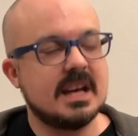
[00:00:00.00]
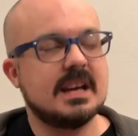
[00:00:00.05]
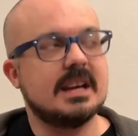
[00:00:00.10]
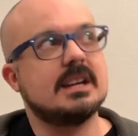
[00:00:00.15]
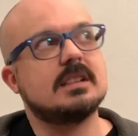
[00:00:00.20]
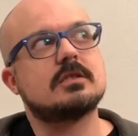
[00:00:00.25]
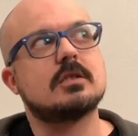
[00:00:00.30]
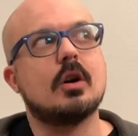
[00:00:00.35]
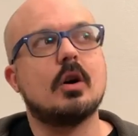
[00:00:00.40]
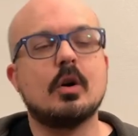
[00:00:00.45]

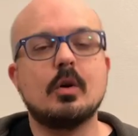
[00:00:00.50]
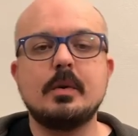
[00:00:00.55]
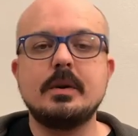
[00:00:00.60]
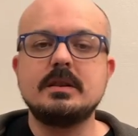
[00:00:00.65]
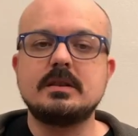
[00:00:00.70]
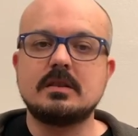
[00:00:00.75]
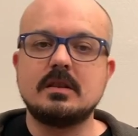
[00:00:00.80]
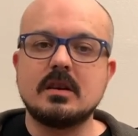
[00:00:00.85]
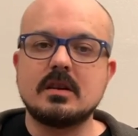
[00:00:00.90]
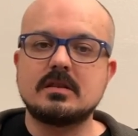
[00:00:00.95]
It's
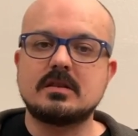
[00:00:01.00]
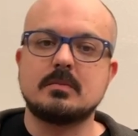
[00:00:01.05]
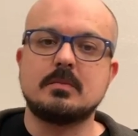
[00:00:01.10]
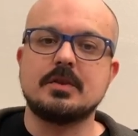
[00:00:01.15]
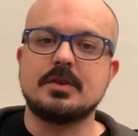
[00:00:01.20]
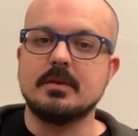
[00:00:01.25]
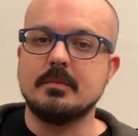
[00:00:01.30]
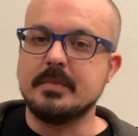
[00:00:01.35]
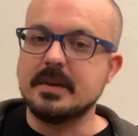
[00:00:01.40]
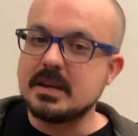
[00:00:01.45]
always good to
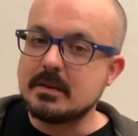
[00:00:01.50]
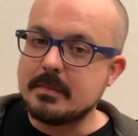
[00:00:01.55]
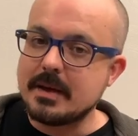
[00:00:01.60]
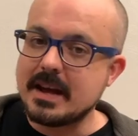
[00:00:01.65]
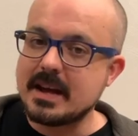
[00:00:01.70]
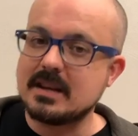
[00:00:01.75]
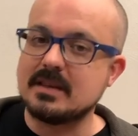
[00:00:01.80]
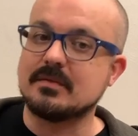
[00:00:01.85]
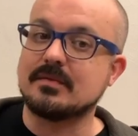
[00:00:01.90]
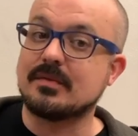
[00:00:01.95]
put the big
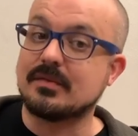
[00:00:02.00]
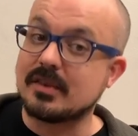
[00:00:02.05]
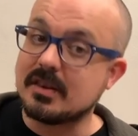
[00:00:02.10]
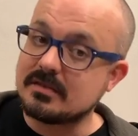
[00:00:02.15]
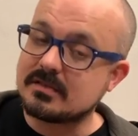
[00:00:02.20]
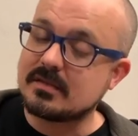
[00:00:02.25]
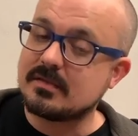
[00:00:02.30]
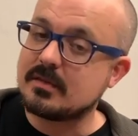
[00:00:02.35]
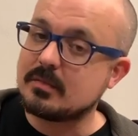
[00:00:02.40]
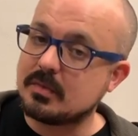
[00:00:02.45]
bad in
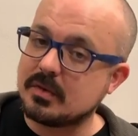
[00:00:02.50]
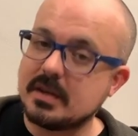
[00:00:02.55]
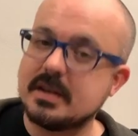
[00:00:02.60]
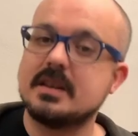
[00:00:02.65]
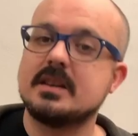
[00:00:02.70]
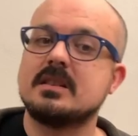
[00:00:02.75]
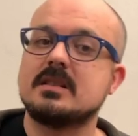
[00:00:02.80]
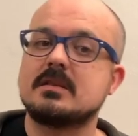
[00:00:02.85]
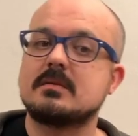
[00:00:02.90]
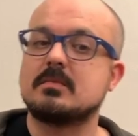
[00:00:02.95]
front of the
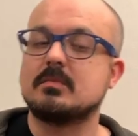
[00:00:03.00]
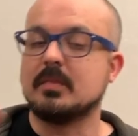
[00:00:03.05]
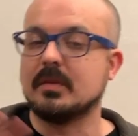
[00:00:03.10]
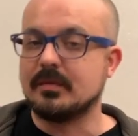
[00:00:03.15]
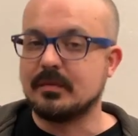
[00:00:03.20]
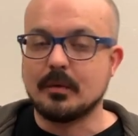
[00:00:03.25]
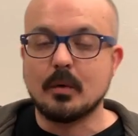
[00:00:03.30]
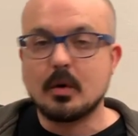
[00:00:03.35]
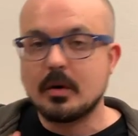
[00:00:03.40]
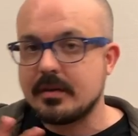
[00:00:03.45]
players
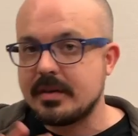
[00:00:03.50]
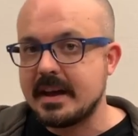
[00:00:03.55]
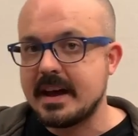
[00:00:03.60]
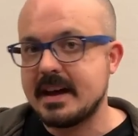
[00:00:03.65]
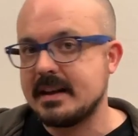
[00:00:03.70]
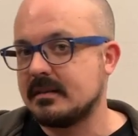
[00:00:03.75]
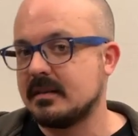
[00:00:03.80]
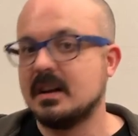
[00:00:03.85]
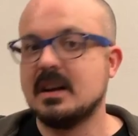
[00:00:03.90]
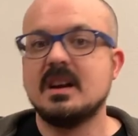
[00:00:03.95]
before
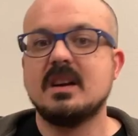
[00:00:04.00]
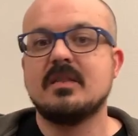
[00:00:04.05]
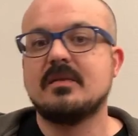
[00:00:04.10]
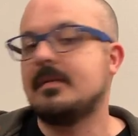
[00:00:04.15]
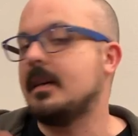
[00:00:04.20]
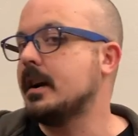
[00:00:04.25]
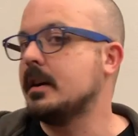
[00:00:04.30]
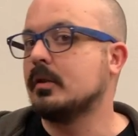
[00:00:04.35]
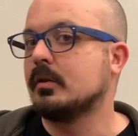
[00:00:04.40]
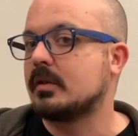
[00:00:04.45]
that
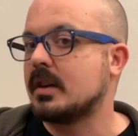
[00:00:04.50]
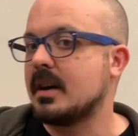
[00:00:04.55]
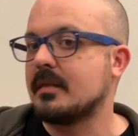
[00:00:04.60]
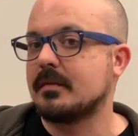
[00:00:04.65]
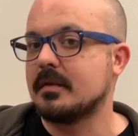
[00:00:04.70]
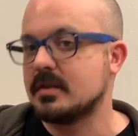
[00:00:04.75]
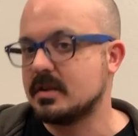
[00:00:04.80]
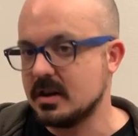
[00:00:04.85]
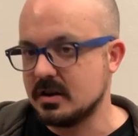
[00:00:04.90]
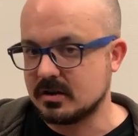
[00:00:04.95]
final
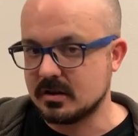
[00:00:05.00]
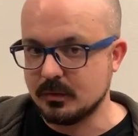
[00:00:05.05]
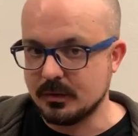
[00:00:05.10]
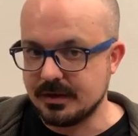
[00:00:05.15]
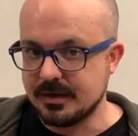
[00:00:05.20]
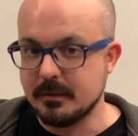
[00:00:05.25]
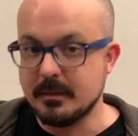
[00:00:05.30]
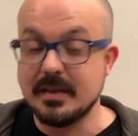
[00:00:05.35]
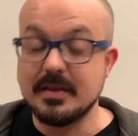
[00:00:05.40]
confrontation with them.